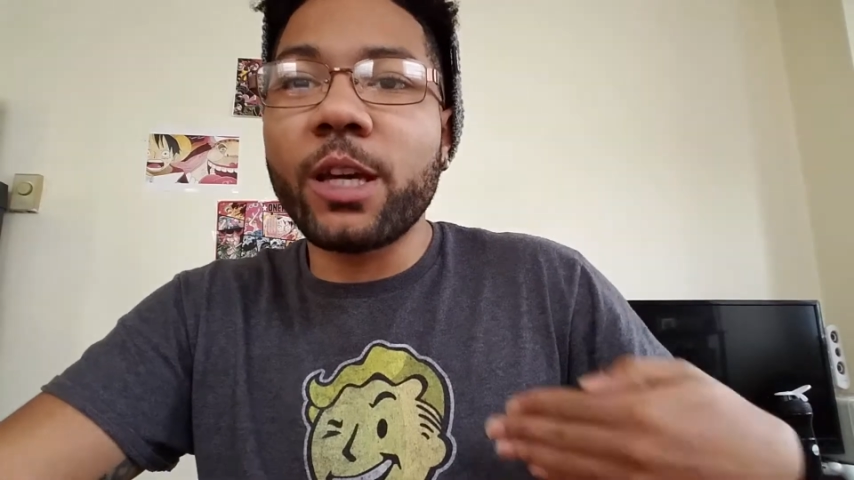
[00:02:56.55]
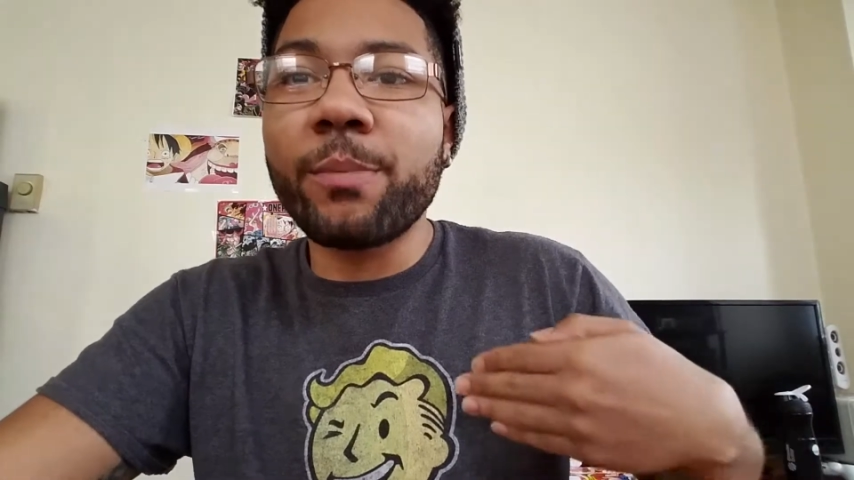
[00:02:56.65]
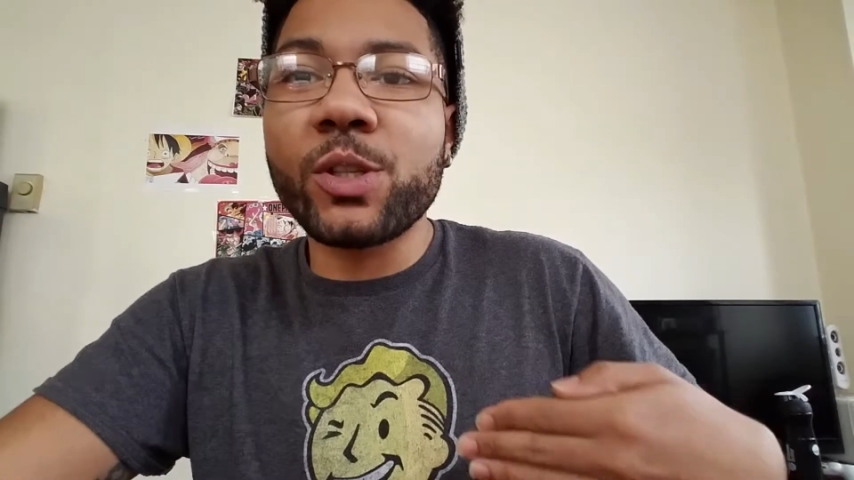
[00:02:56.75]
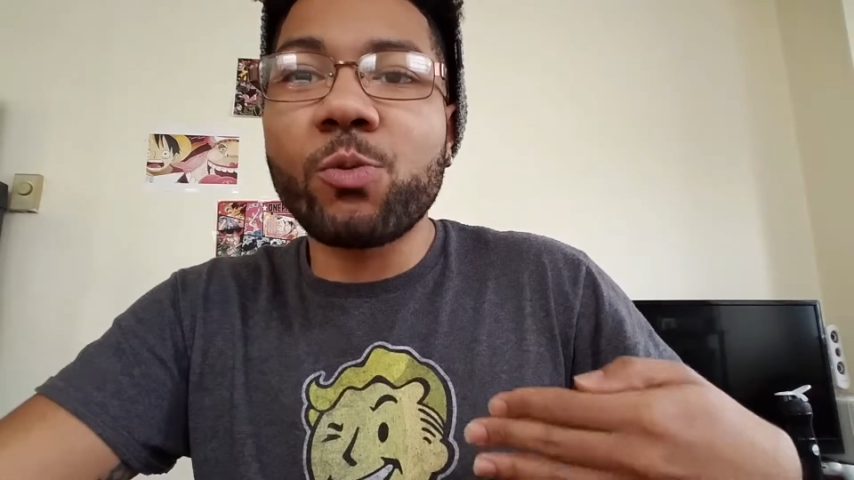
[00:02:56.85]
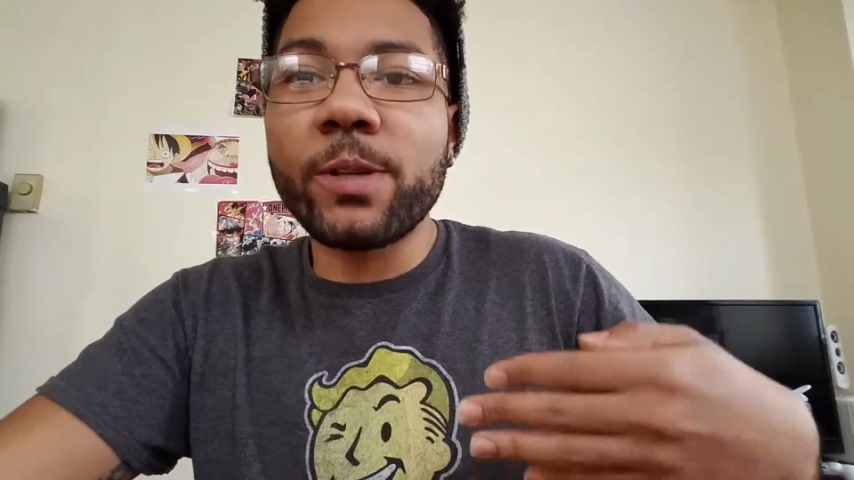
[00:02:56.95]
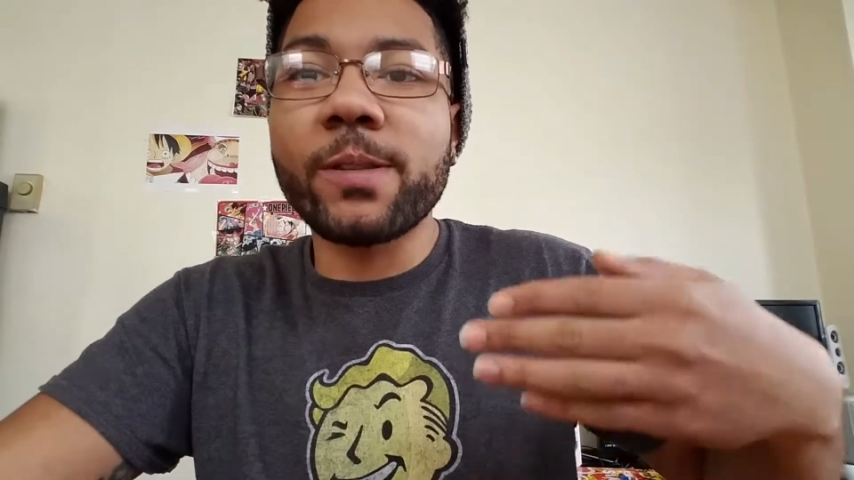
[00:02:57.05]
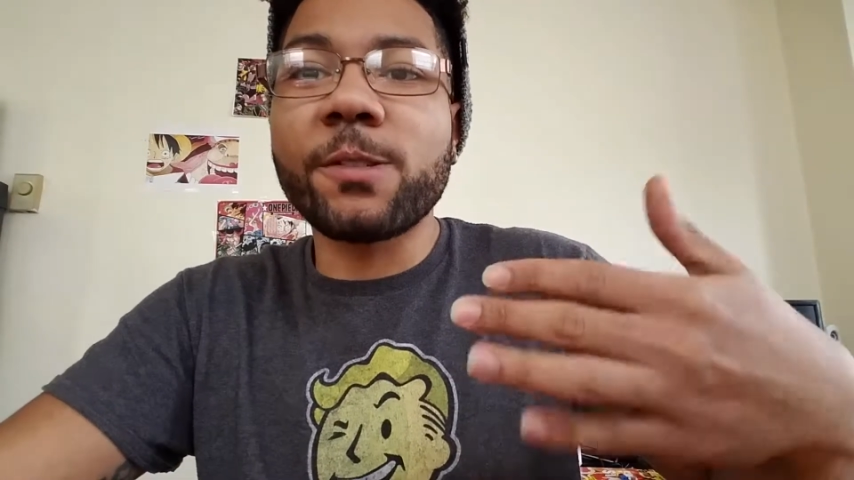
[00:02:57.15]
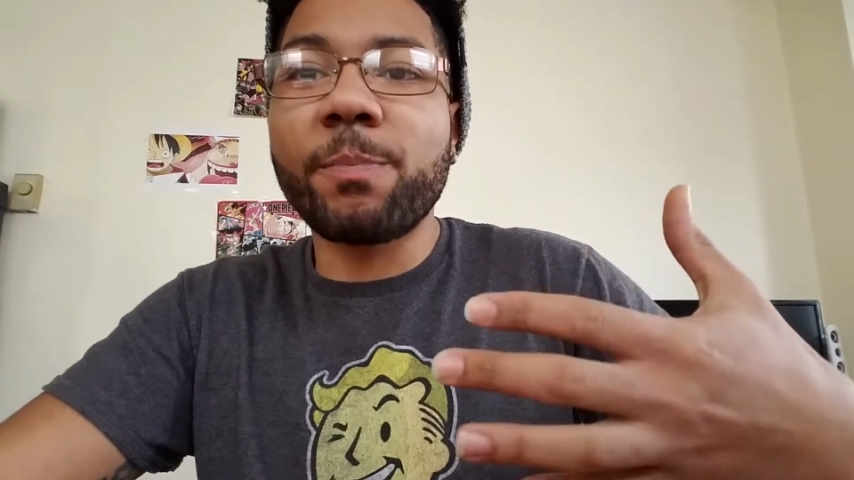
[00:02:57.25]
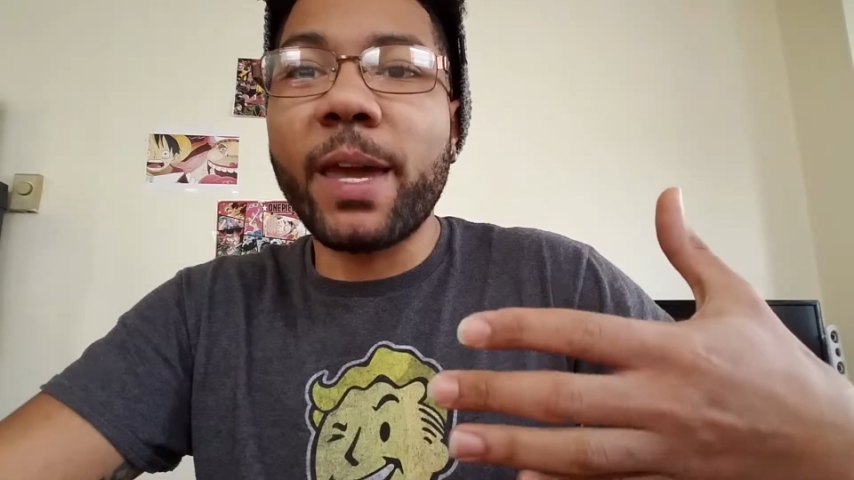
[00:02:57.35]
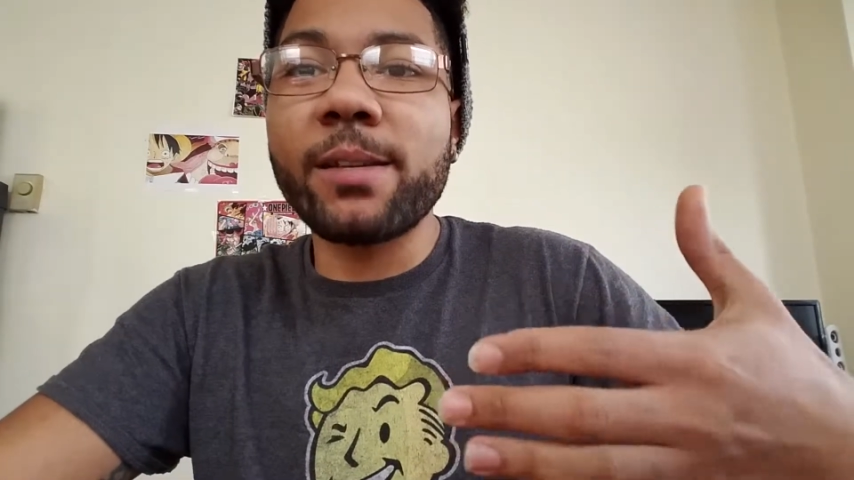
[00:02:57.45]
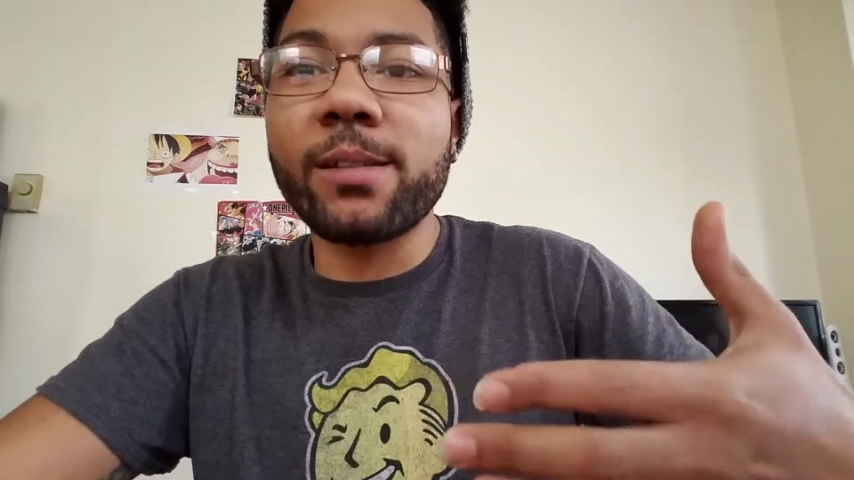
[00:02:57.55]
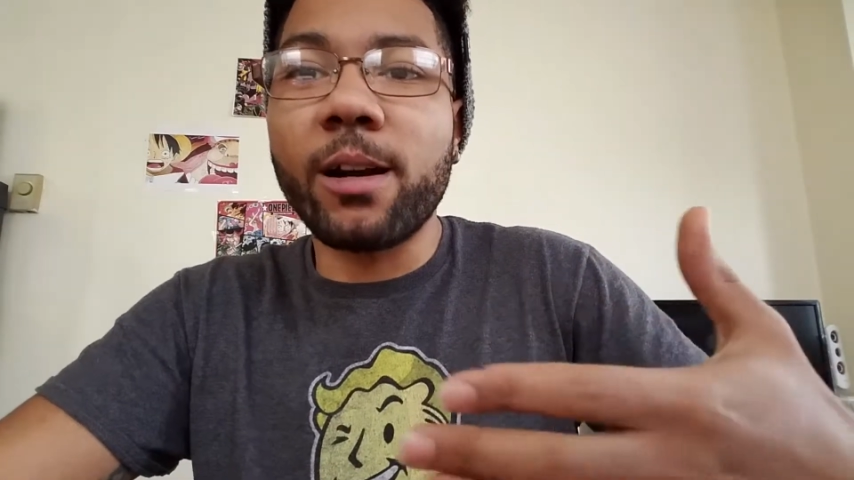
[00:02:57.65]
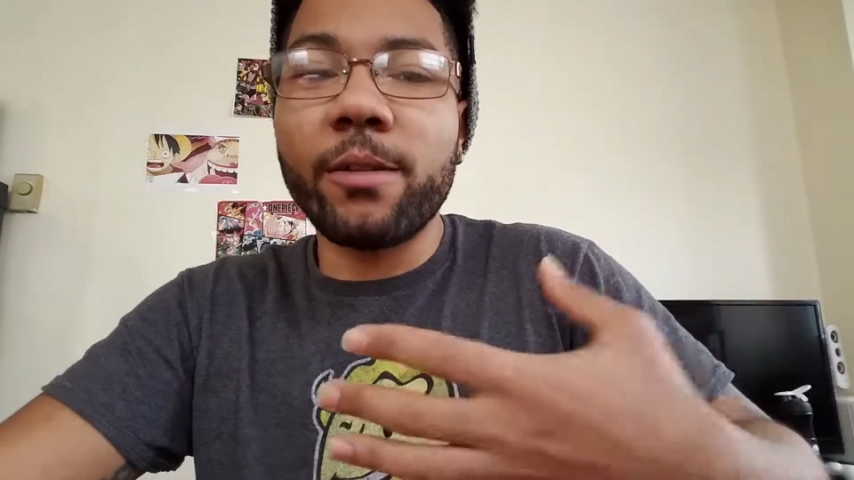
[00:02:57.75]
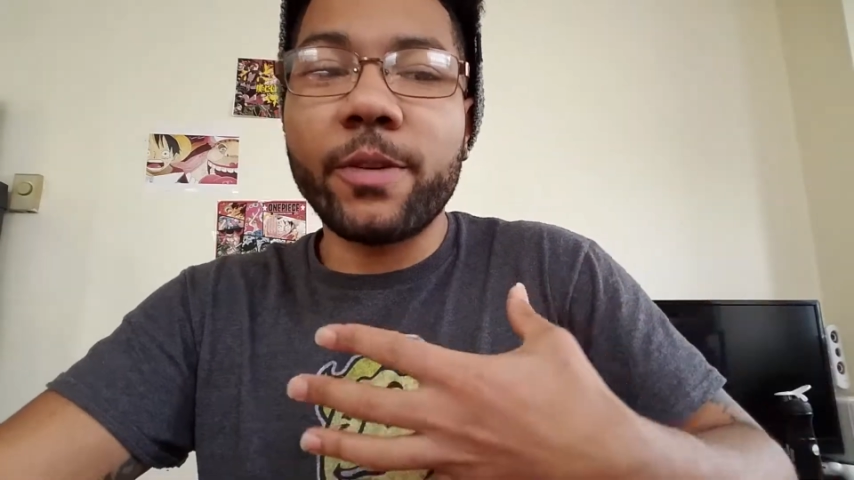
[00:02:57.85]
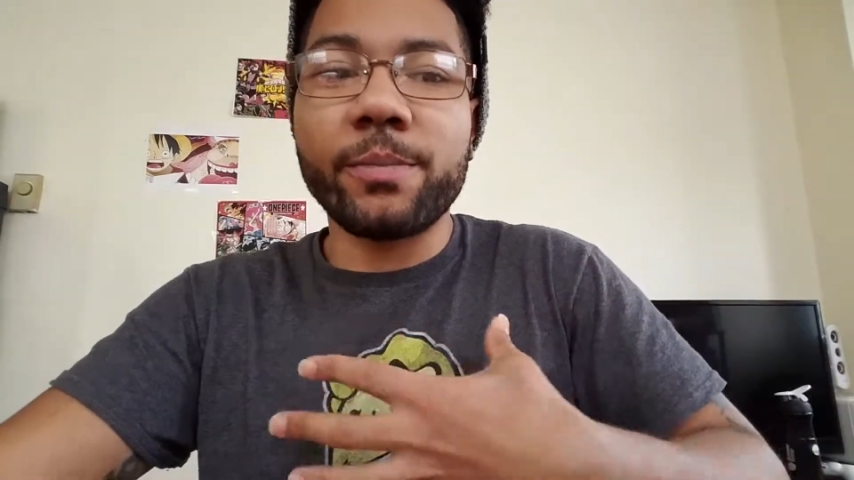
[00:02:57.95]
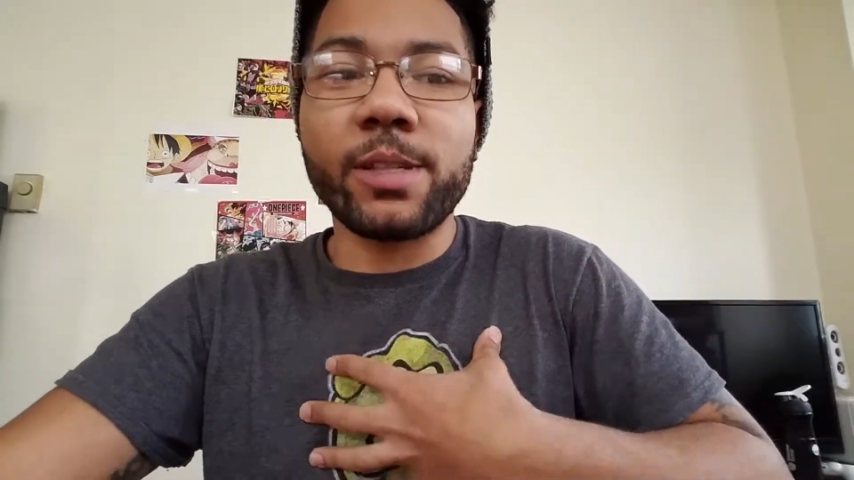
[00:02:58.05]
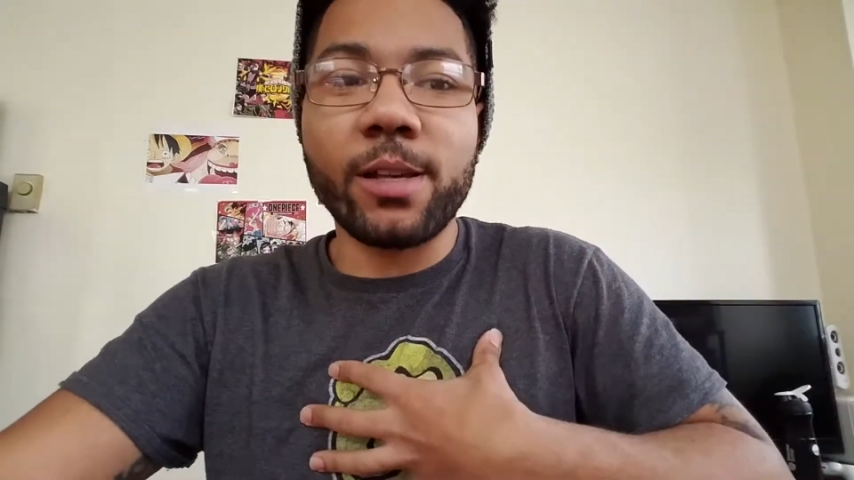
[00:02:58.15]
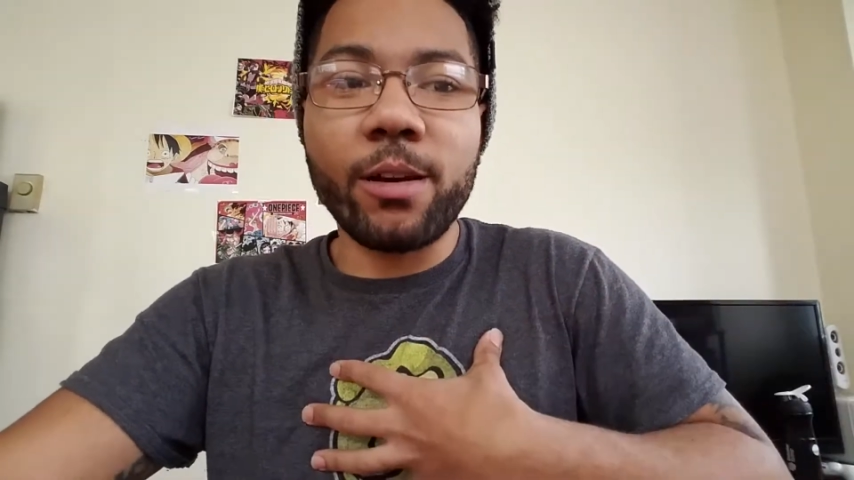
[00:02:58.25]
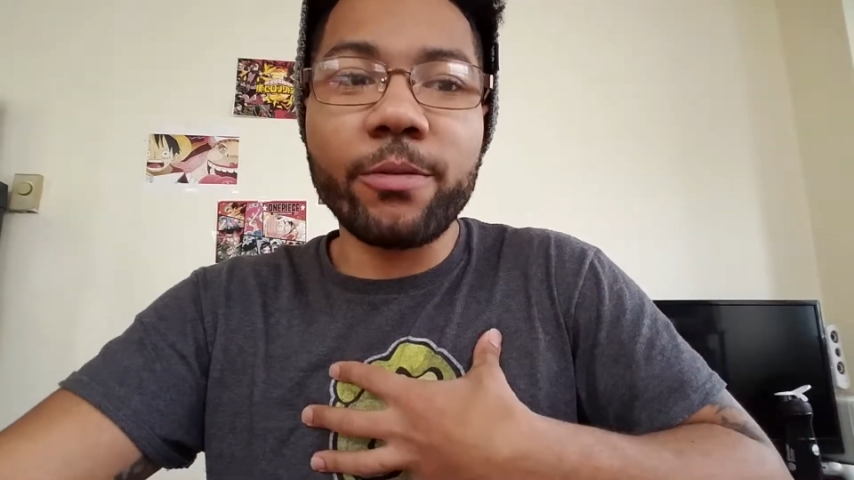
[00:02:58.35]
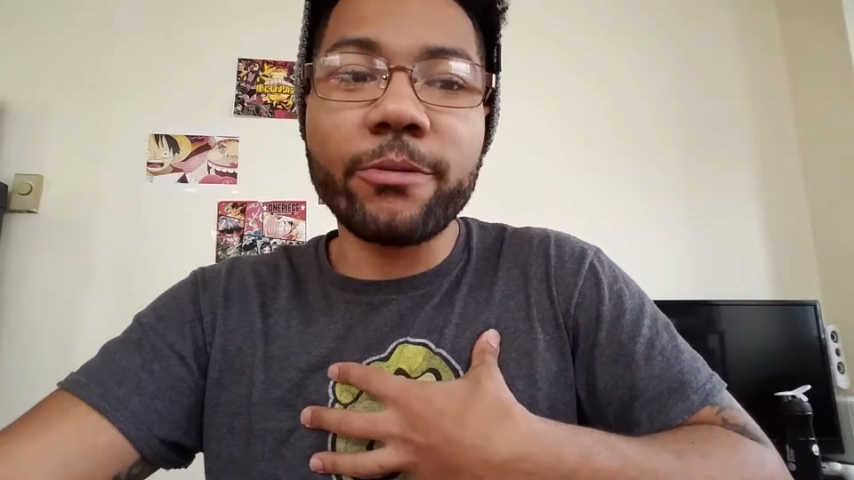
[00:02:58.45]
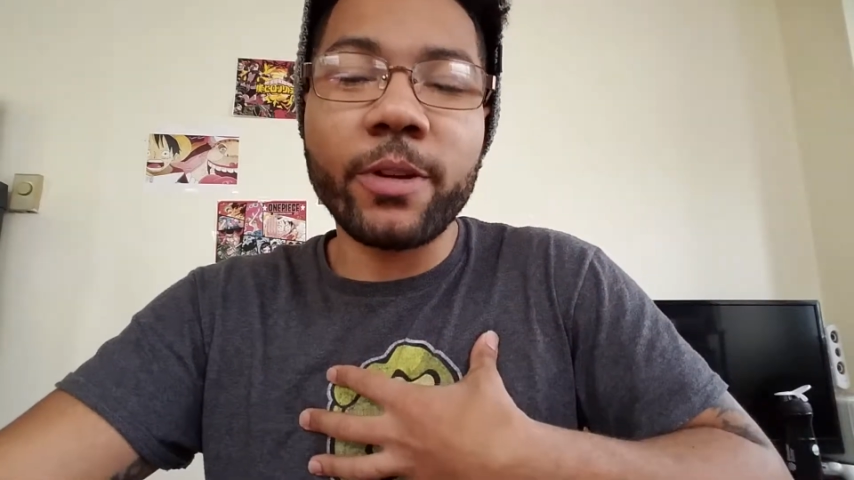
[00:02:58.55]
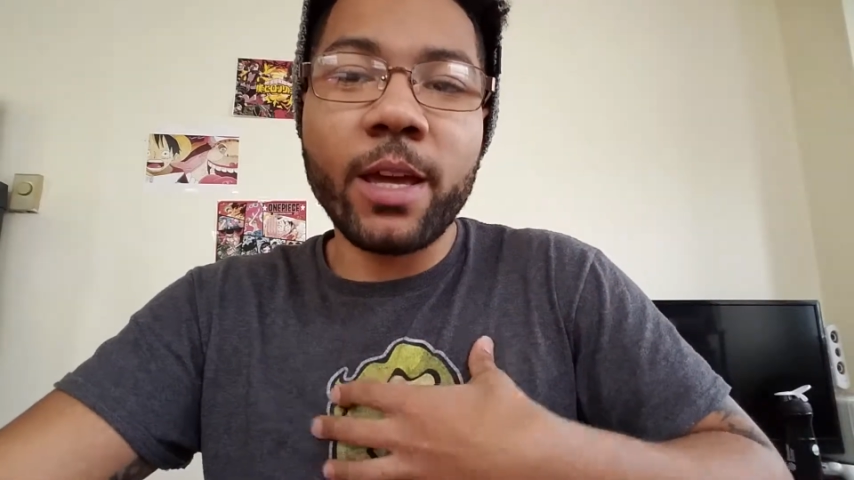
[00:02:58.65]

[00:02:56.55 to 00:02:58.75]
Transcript: between the space of himself